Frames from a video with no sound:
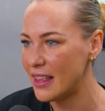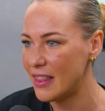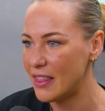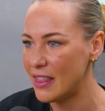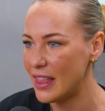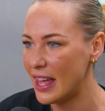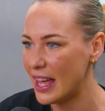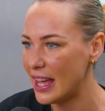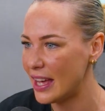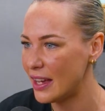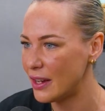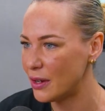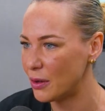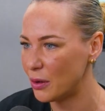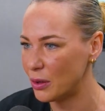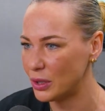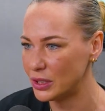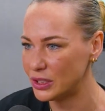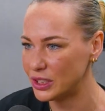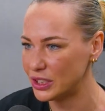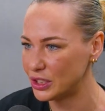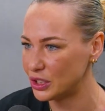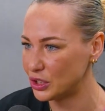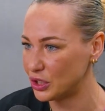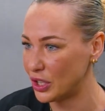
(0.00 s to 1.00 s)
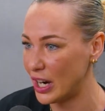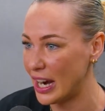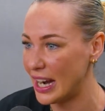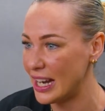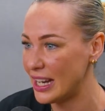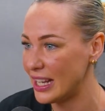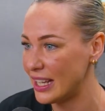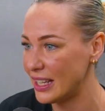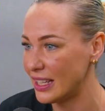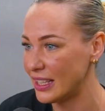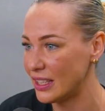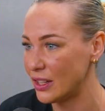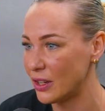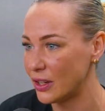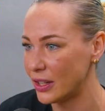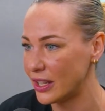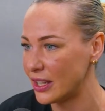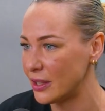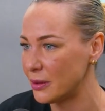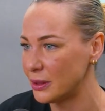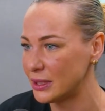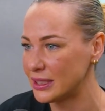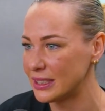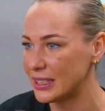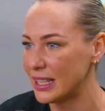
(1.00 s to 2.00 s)
there or just training
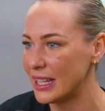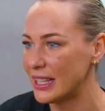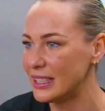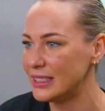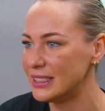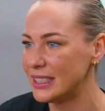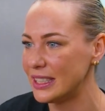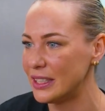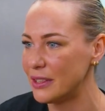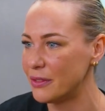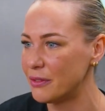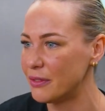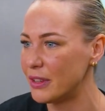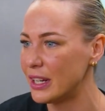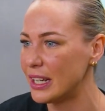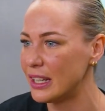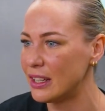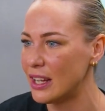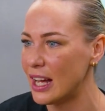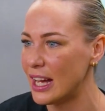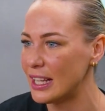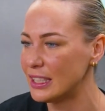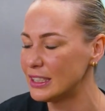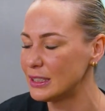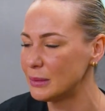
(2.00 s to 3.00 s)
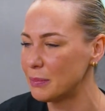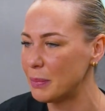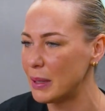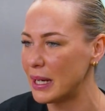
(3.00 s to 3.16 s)
innocuously and didn't realise.